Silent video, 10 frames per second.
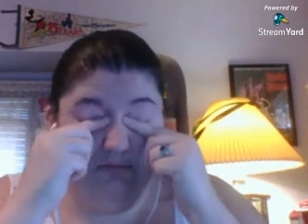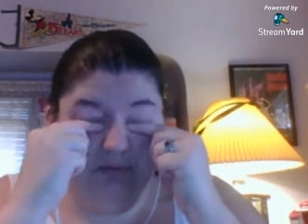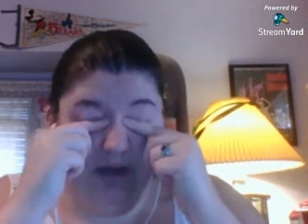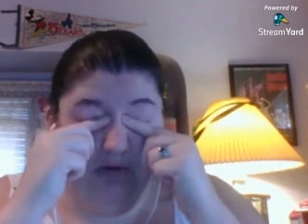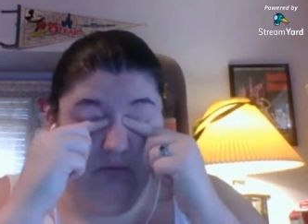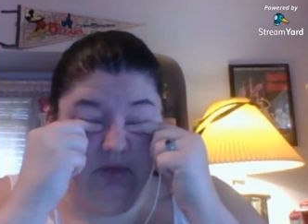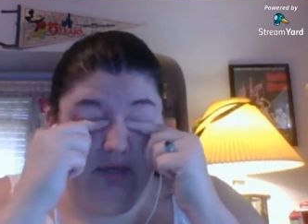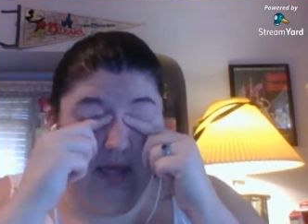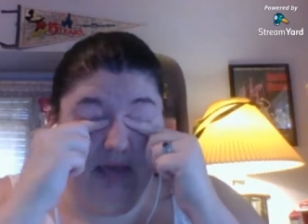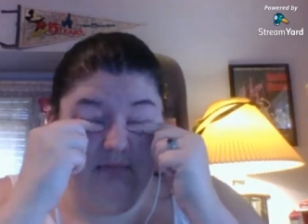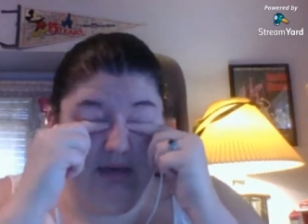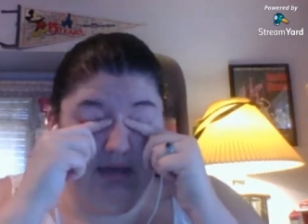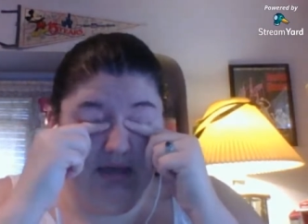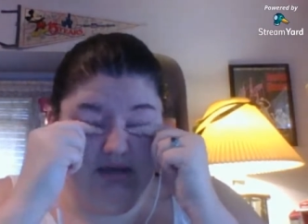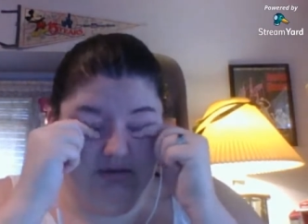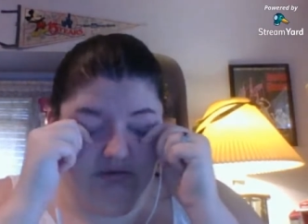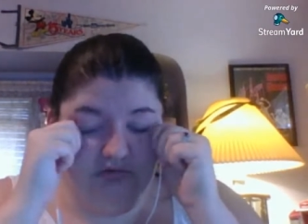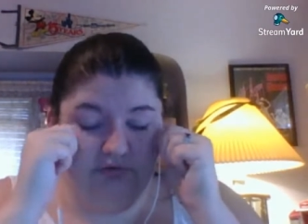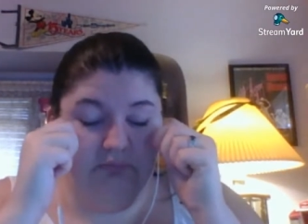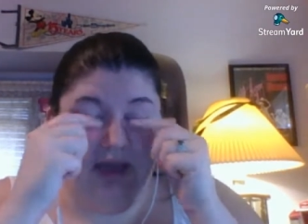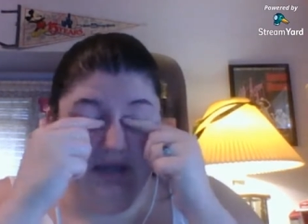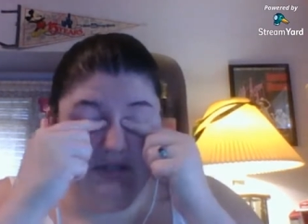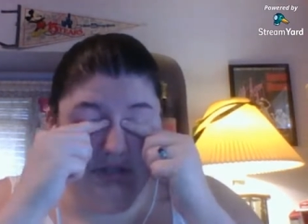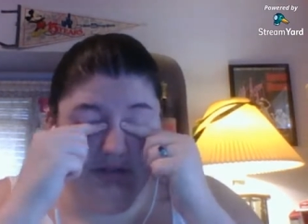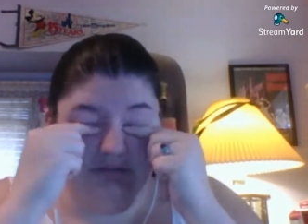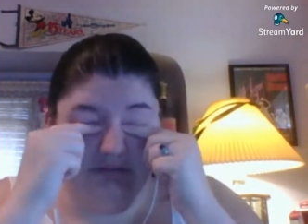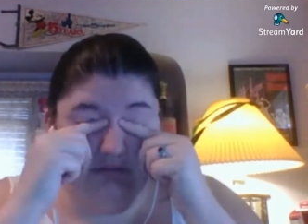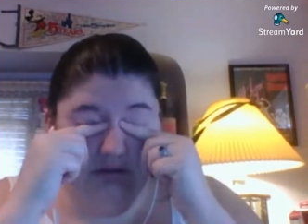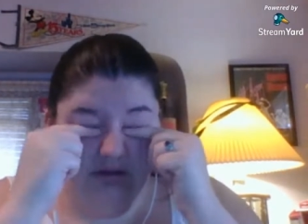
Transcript: but we can't make it in huge batches